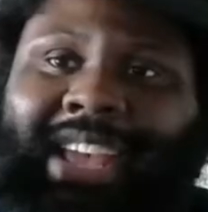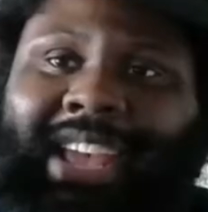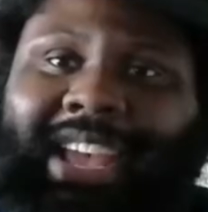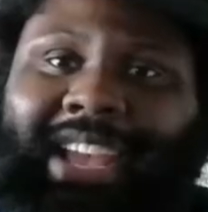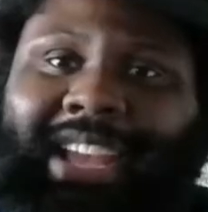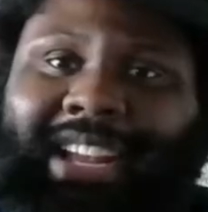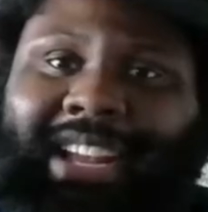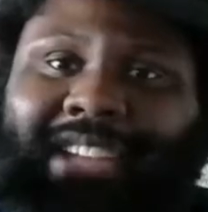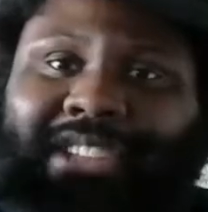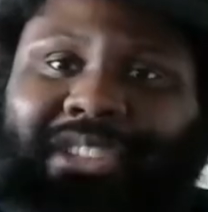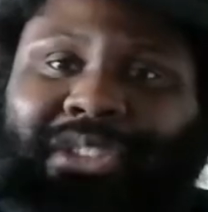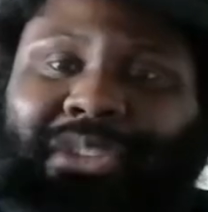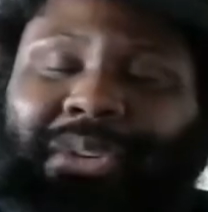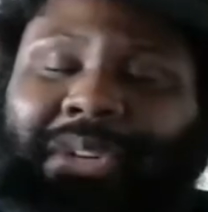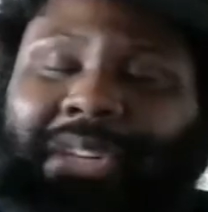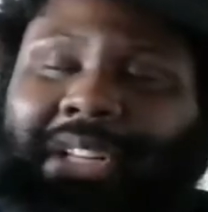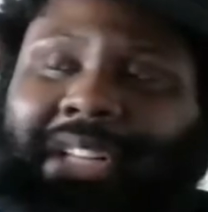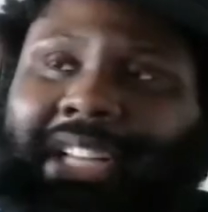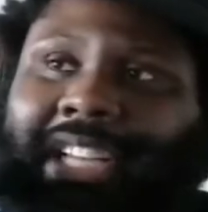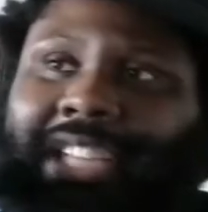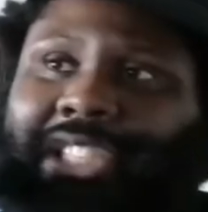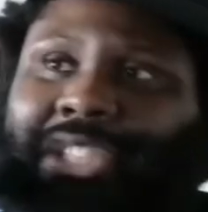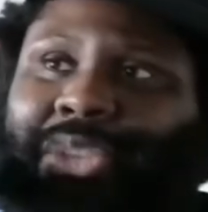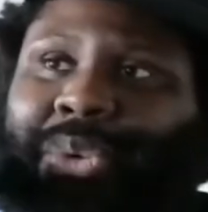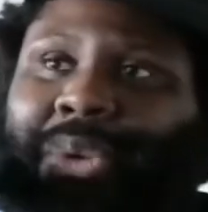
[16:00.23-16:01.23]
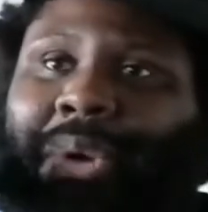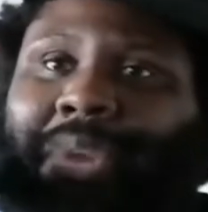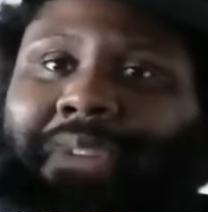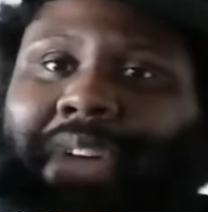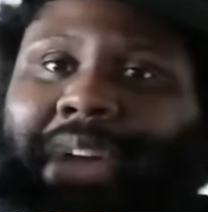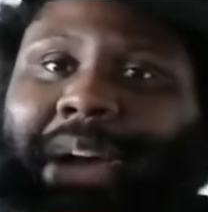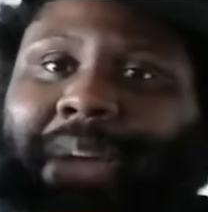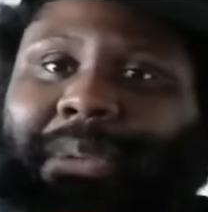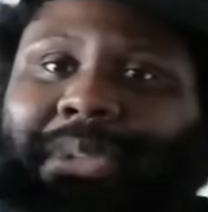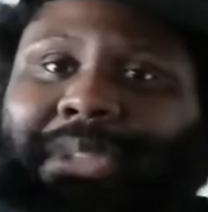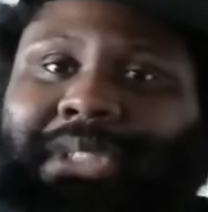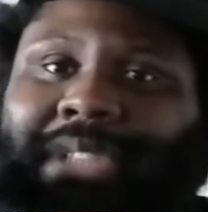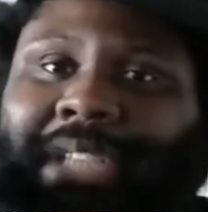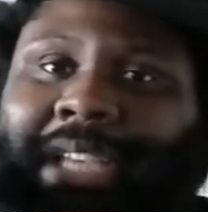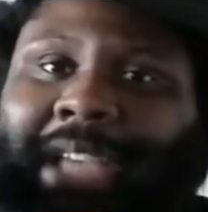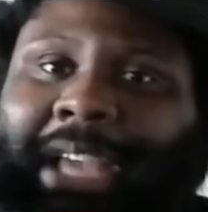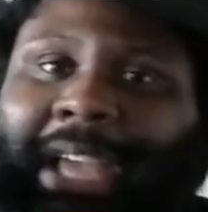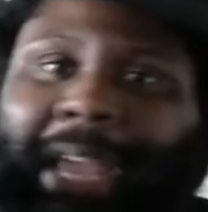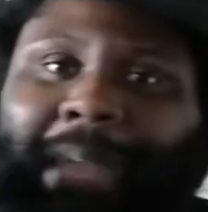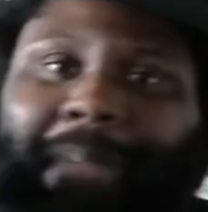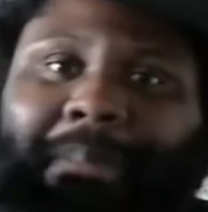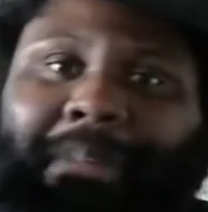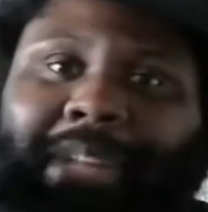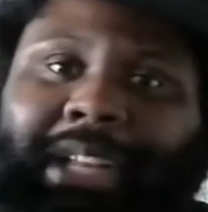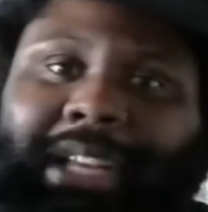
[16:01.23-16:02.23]
And it's only 12 hours in
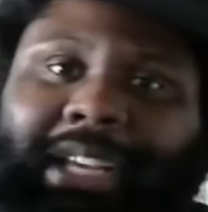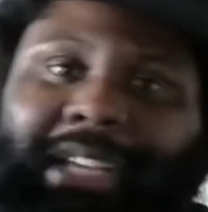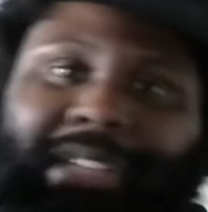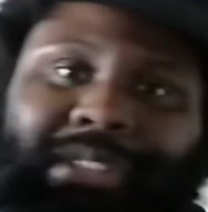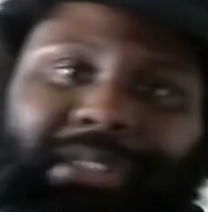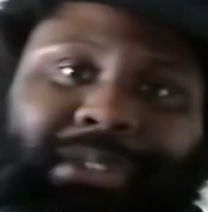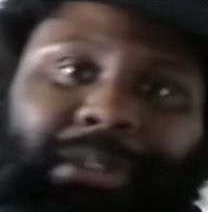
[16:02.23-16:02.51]
gameplay.